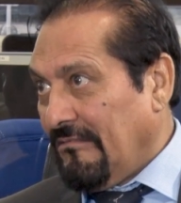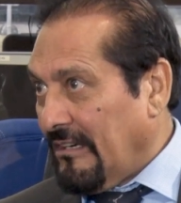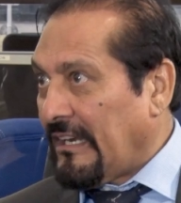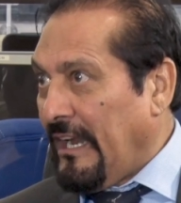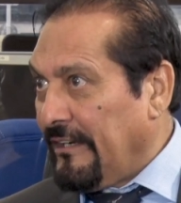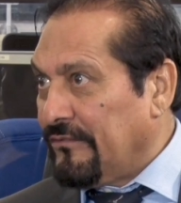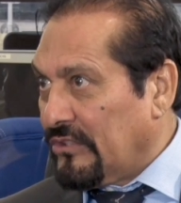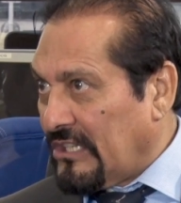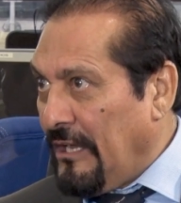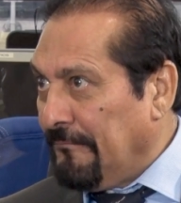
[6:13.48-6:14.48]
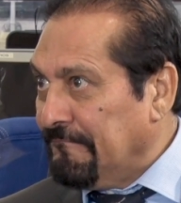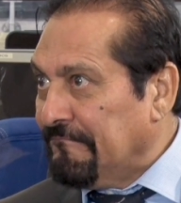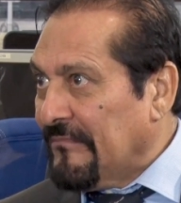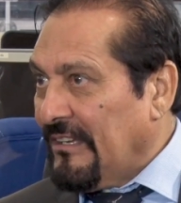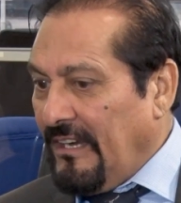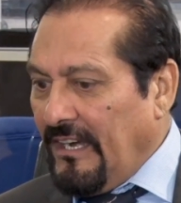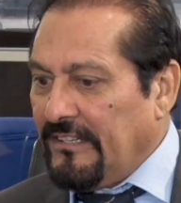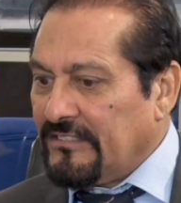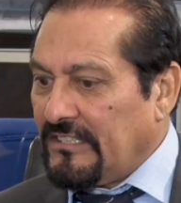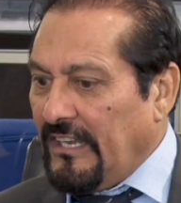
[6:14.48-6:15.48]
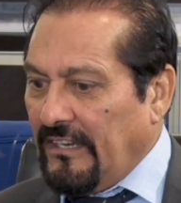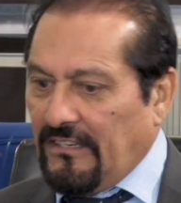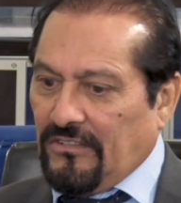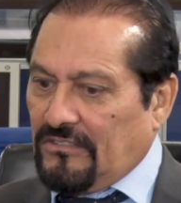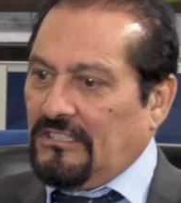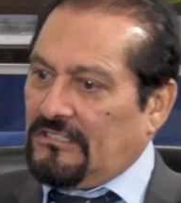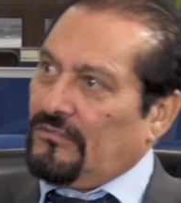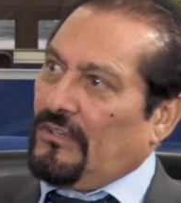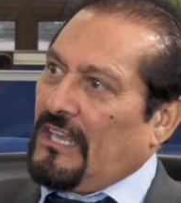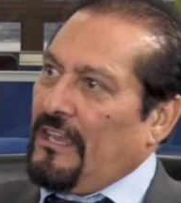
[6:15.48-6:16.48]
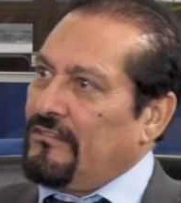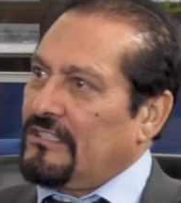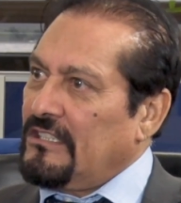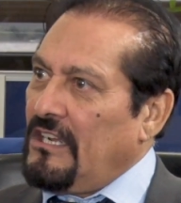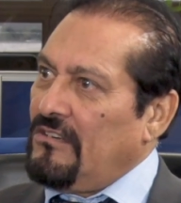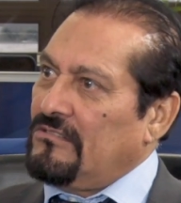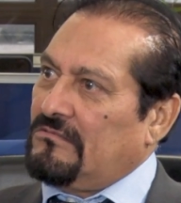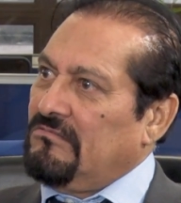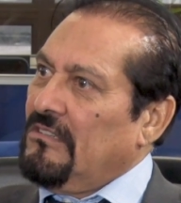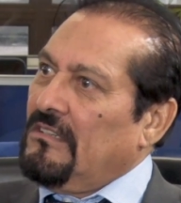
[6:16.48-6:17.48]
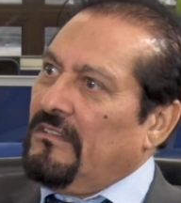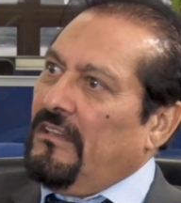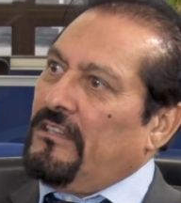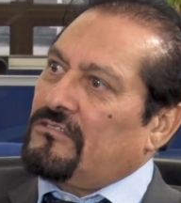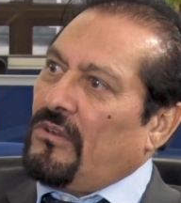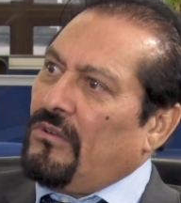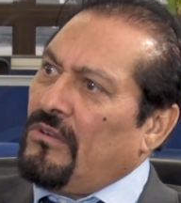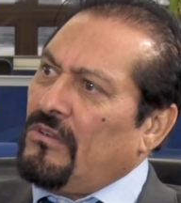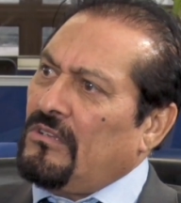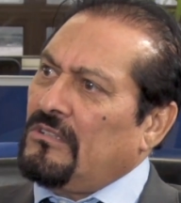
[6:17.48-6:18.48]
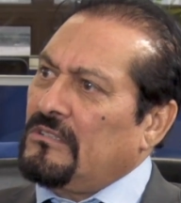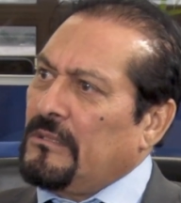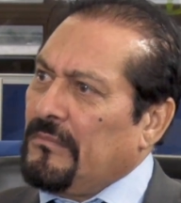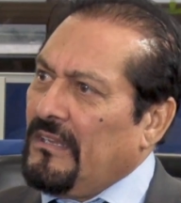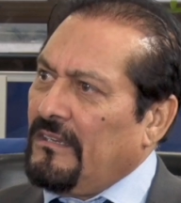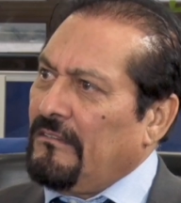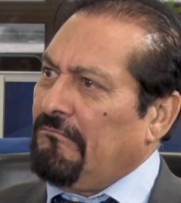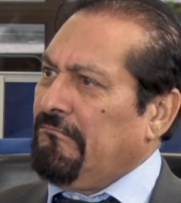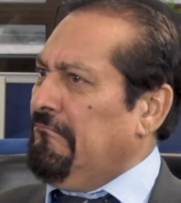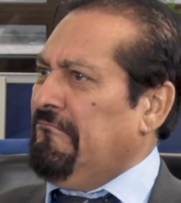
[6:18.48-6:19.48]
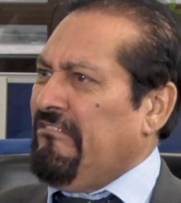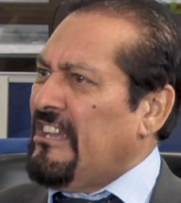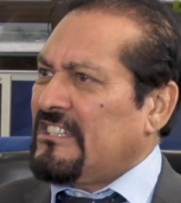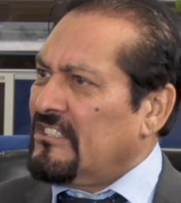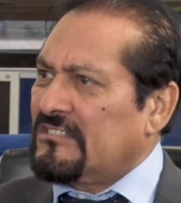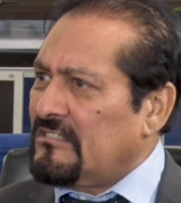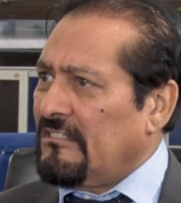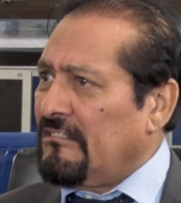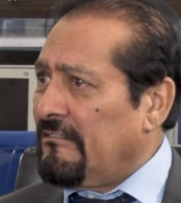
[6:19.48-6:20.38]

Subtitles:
a client would come and say, look, this is what I have written out, list all the various